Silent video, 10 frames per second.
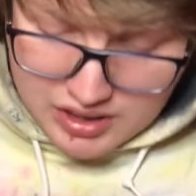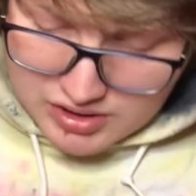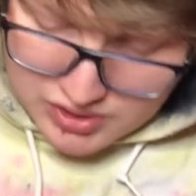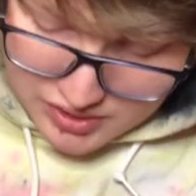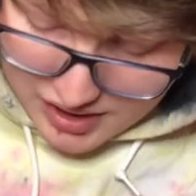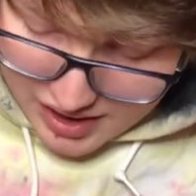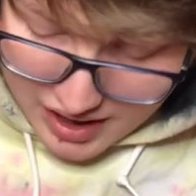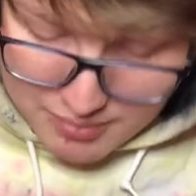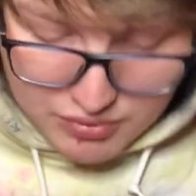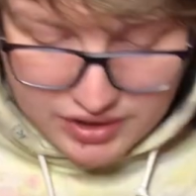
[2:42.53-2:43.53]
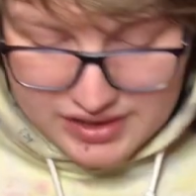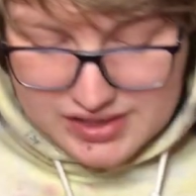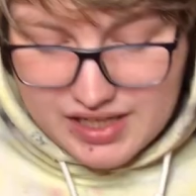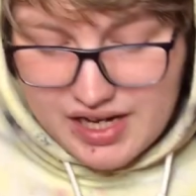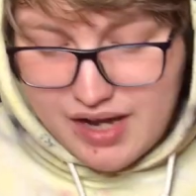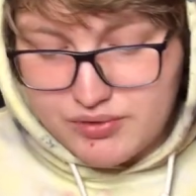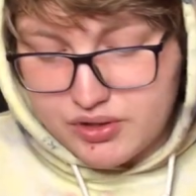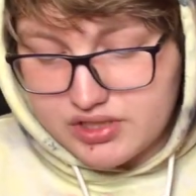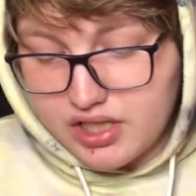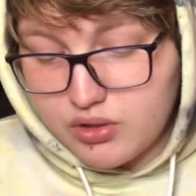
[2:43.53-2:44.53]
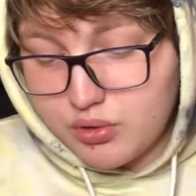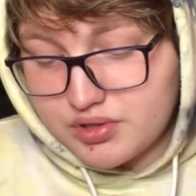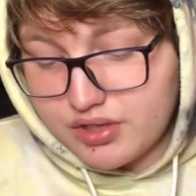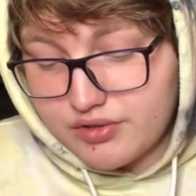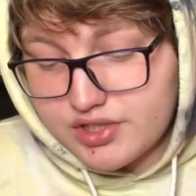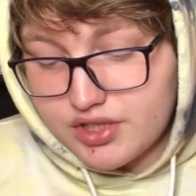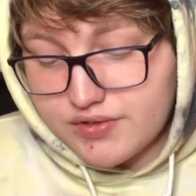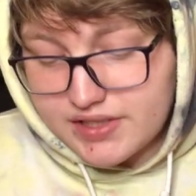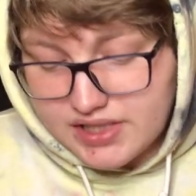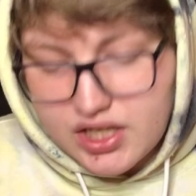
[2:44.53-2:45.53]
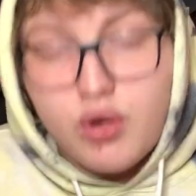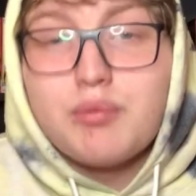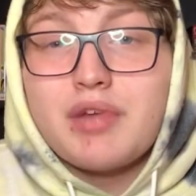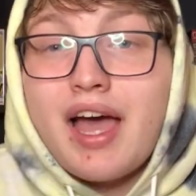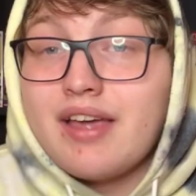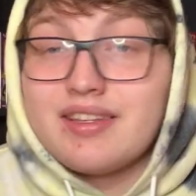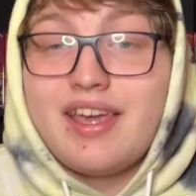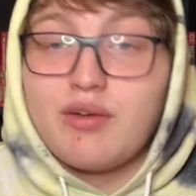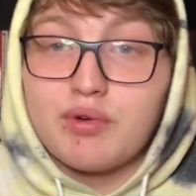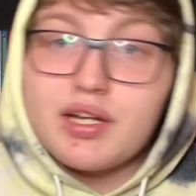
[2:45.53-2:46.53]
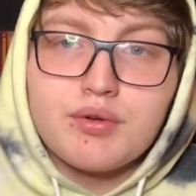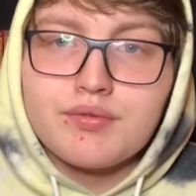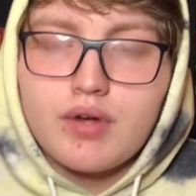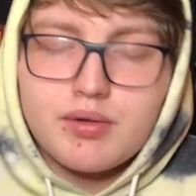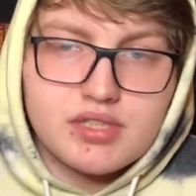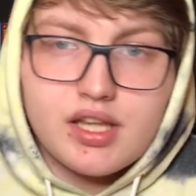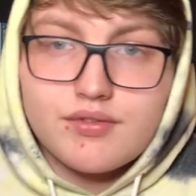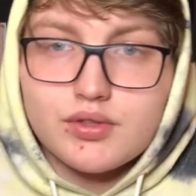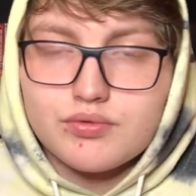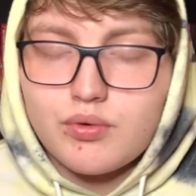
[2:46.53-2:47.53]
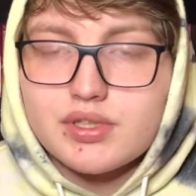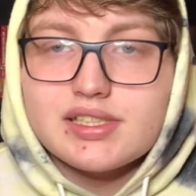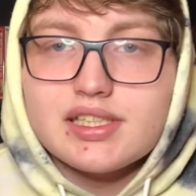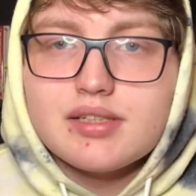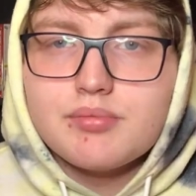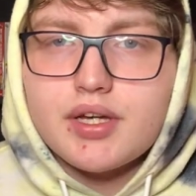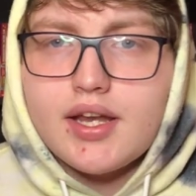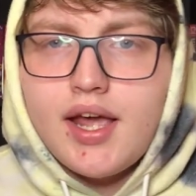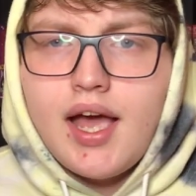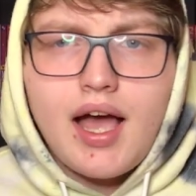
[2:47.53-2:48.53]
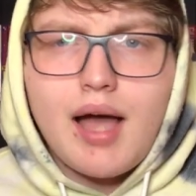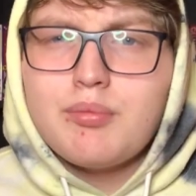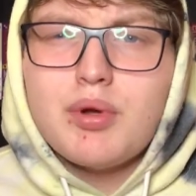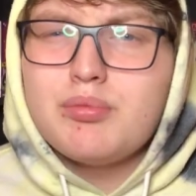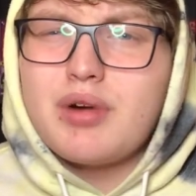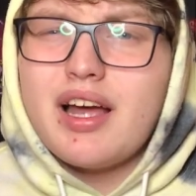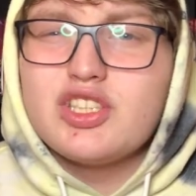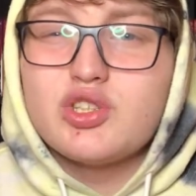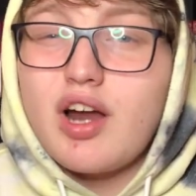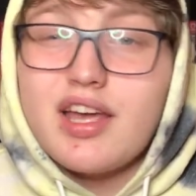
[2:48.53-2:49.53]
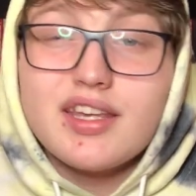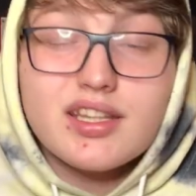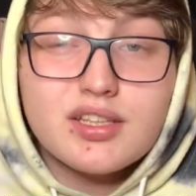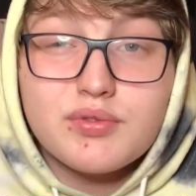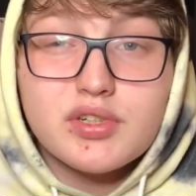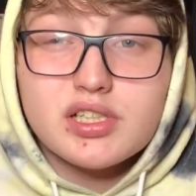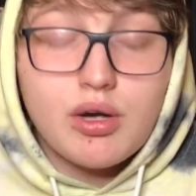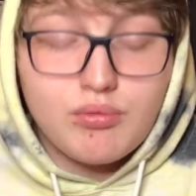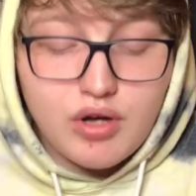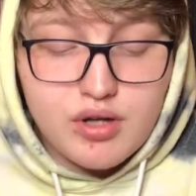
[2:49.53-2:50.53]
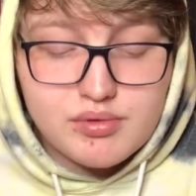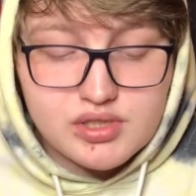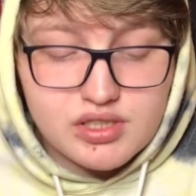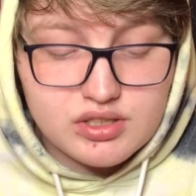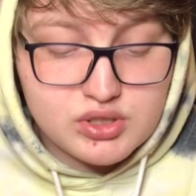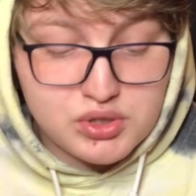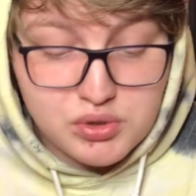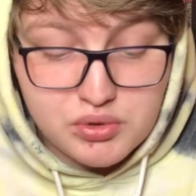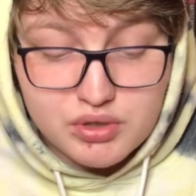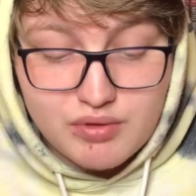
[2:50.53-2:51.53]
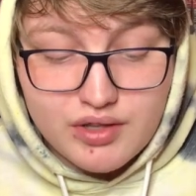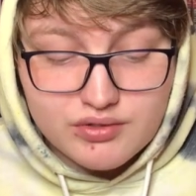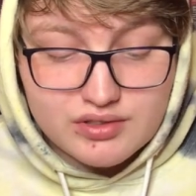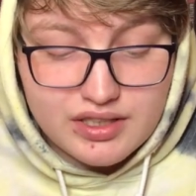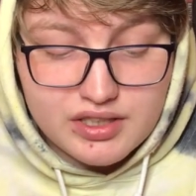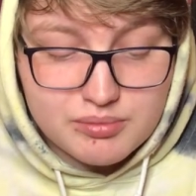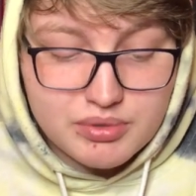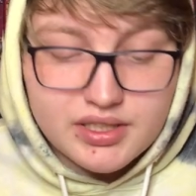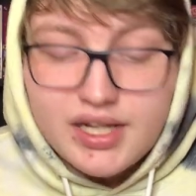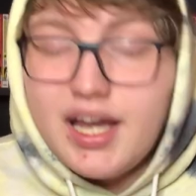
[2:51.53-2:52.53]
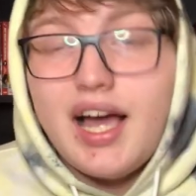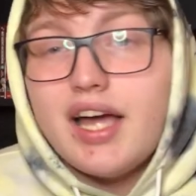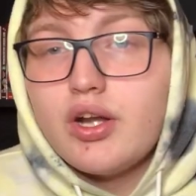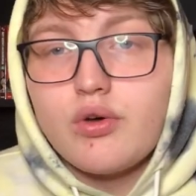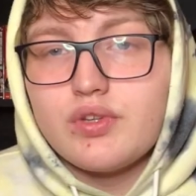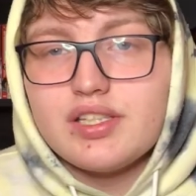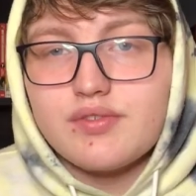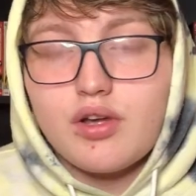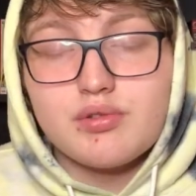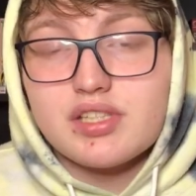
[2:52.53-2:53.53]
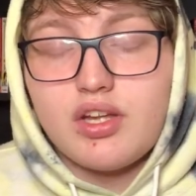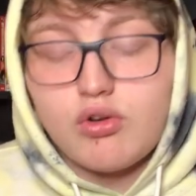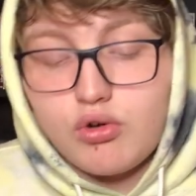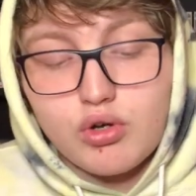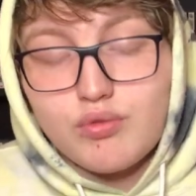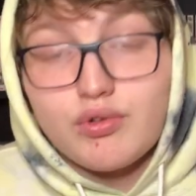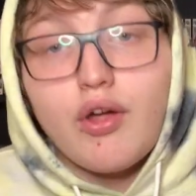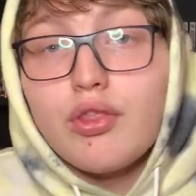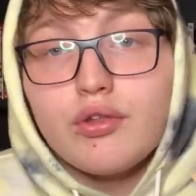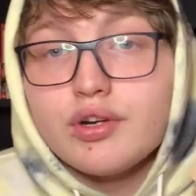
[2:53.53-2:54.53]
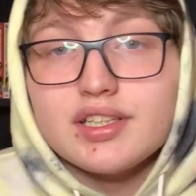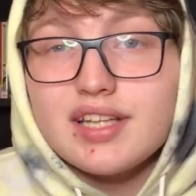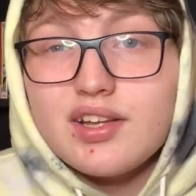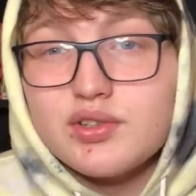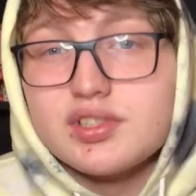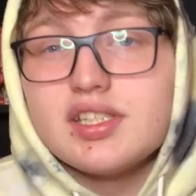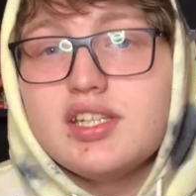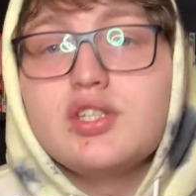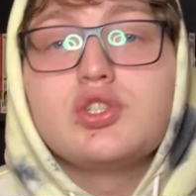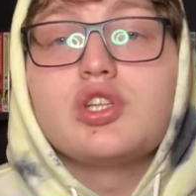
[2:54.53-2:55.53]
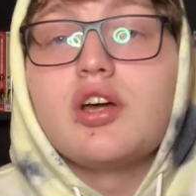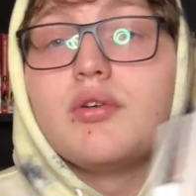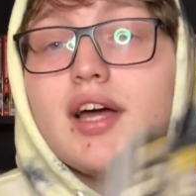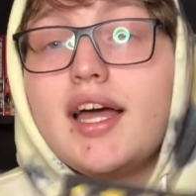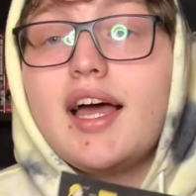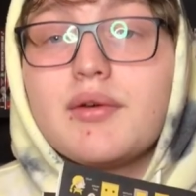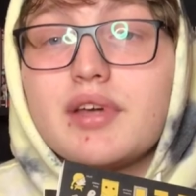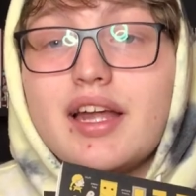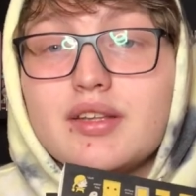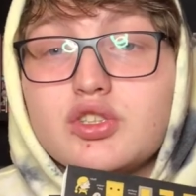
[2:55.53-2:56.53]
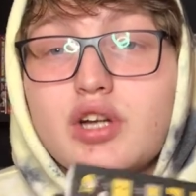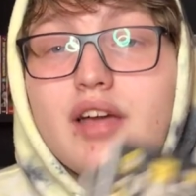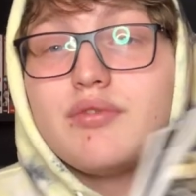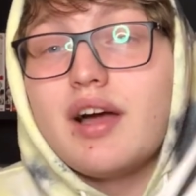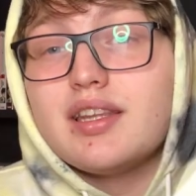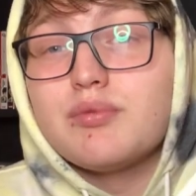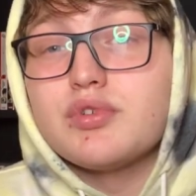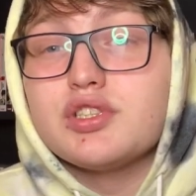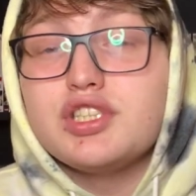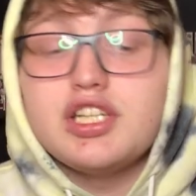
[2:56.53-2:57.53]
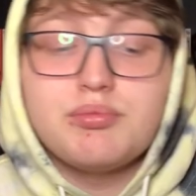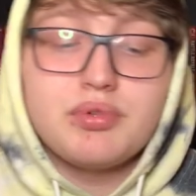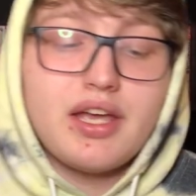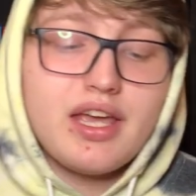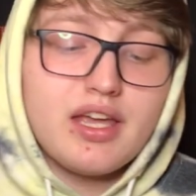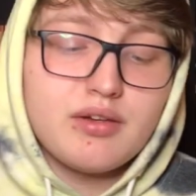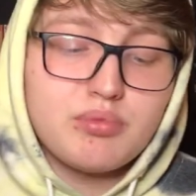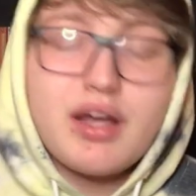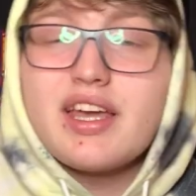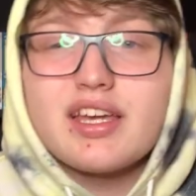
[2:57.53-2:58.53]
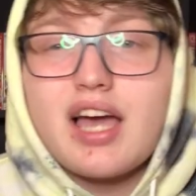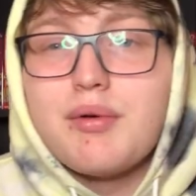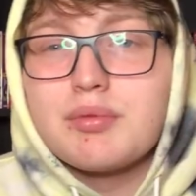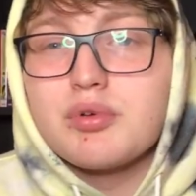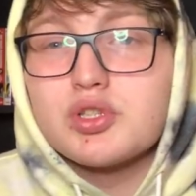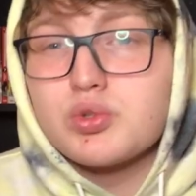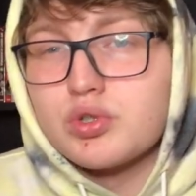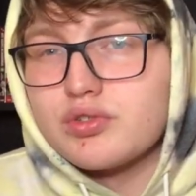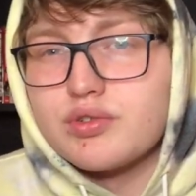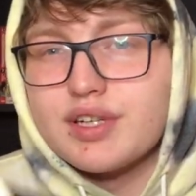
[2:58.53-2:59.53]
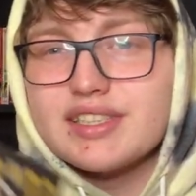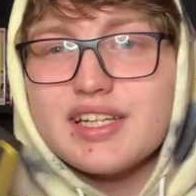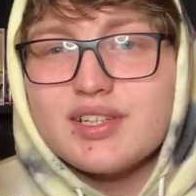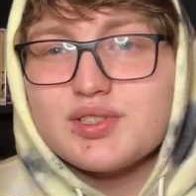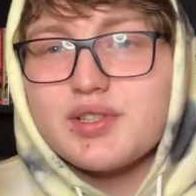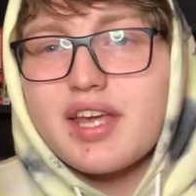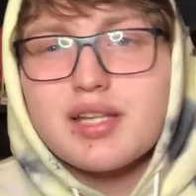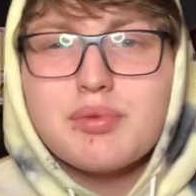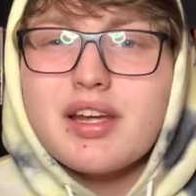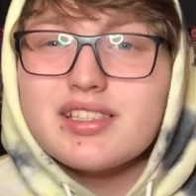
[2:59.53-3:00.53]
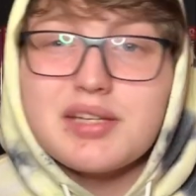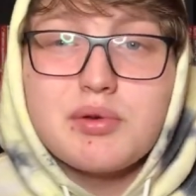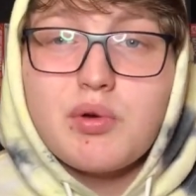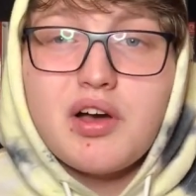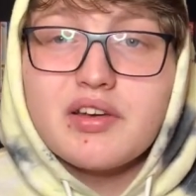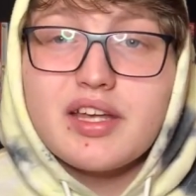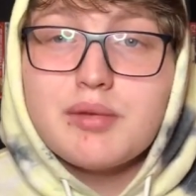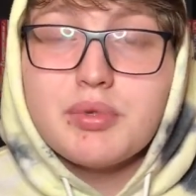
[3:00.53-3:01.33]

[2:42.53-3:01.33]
So yeah, I'm really excited to have Kurosagi Corpse Delivery Service. I know I can't read it with volumes 11 through 14, but I'm going to probably try and get the first couple volumes sooner rather than later, but I know these volumes can all go for like $30 each, so I'm going to have to try to find them for cheap, and probably at comic book stores for retail. So yeah, it's probably going to take me a while to get it,